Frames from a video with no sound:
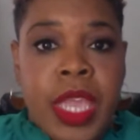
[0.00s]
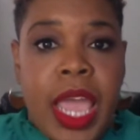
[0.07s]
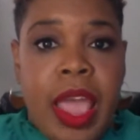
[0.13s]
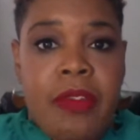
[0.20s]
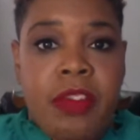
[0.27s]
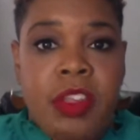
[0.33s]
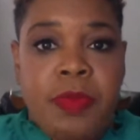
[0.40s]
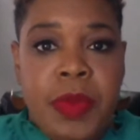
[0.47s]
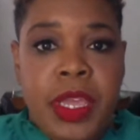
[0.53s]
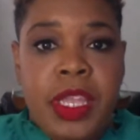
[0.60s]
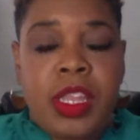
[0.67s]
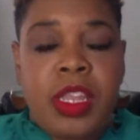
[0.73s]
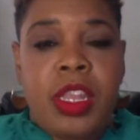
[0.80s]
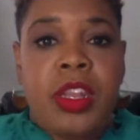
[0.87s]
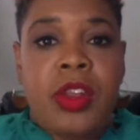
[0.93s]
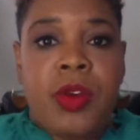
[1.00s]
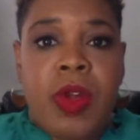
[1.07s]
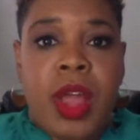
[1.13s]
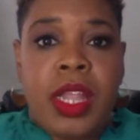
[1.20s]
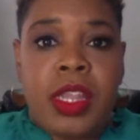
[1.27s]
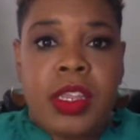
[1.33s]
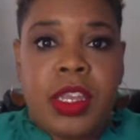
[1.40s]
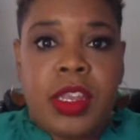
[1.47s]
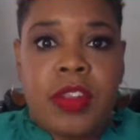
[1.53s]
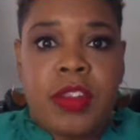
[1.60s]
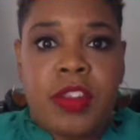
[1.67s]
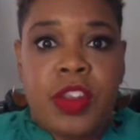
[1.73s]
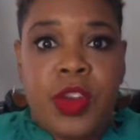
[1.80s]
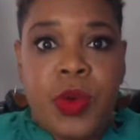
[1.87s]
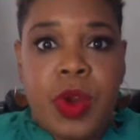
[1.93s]
After speaking to the
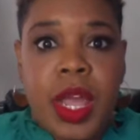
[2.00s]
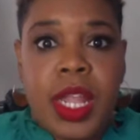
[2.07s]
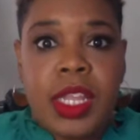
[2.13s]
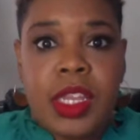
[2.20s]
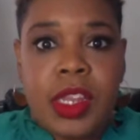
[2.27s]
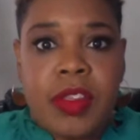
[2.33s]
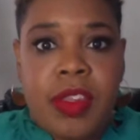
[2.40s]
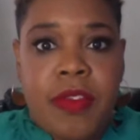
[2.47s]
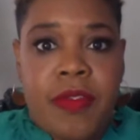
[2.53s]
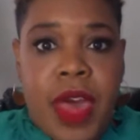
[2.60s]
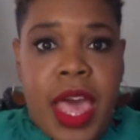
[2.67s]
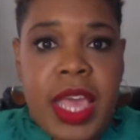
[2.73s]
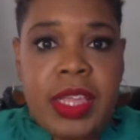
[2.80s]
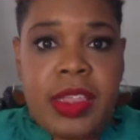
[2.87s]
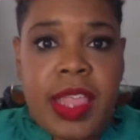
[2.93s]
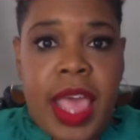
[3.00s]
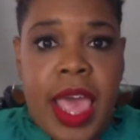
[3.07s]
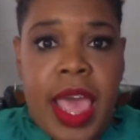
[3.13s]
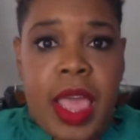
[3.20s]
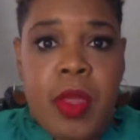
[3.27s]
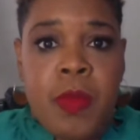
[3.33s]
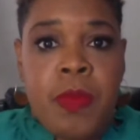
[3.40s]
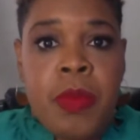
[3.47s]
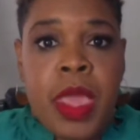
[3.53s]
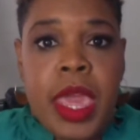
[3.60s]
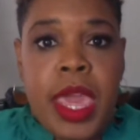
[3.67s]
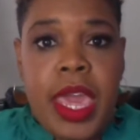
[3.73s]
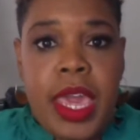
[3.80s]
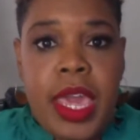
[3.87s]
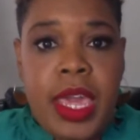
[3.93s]
neurologist advised that
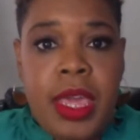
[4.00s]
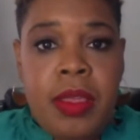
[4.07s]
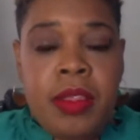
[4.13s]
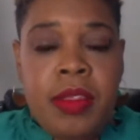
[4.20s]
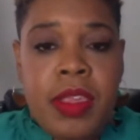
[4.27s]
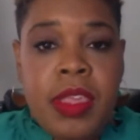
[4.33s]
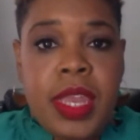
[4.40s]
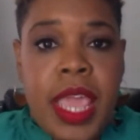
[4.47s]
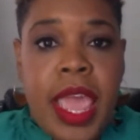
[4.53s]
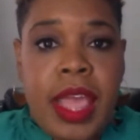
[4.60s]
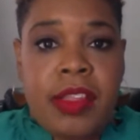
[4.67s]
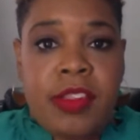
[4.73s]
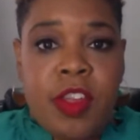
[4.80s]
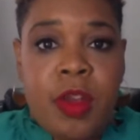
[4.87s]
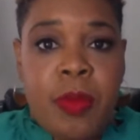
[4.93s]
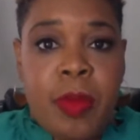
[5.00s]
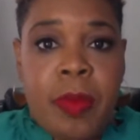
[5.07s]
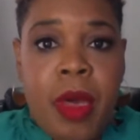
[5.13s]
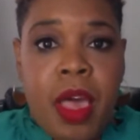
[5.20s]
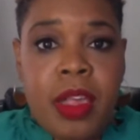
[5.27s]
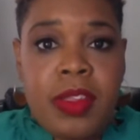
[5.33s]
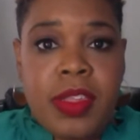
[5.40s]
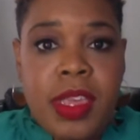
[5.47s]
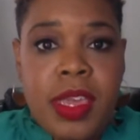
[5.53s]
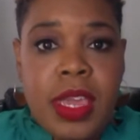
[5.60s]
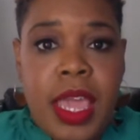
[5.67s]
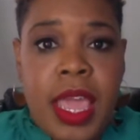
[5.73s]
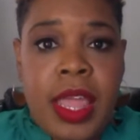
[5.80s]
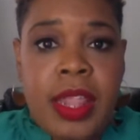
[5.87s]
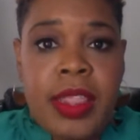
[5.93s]
Sydney had cerebral
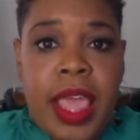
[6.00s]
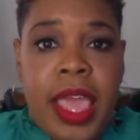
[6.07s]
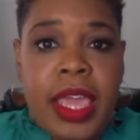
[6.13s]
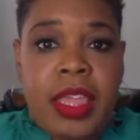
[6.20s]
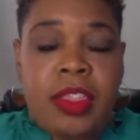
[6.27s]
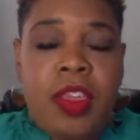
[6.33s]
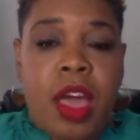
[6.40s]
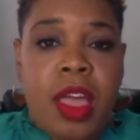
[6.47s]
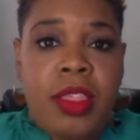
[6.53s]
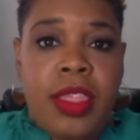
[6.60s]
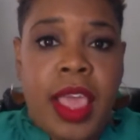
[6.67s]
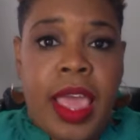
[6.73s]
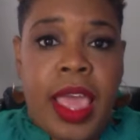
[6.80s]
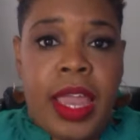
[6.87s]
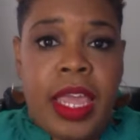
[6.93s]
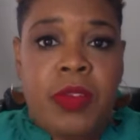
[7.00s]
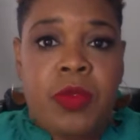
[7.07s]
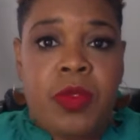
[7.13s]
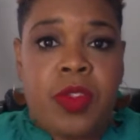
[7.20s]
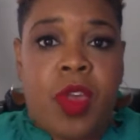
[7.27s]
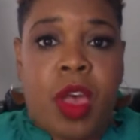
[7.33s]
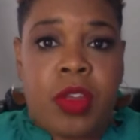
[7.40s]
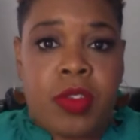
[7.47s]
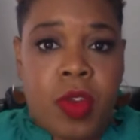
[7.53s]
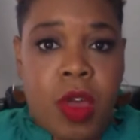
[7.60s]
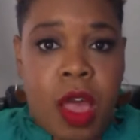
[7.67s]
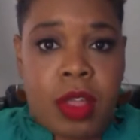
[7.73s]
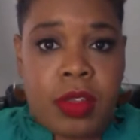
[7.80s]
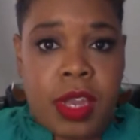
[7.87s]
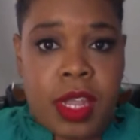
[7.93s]
palsy and that he thought that he was also
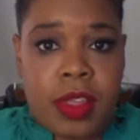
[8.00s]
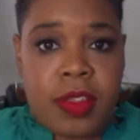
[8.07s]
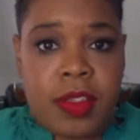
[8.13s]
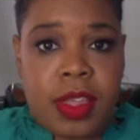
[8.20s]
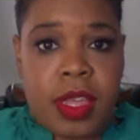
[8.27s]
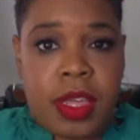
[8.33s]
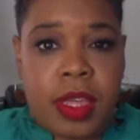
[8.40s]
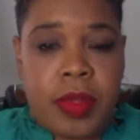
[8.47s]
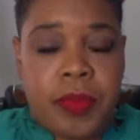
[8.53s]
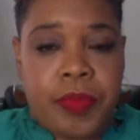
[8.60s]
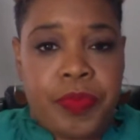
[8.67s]
autistic.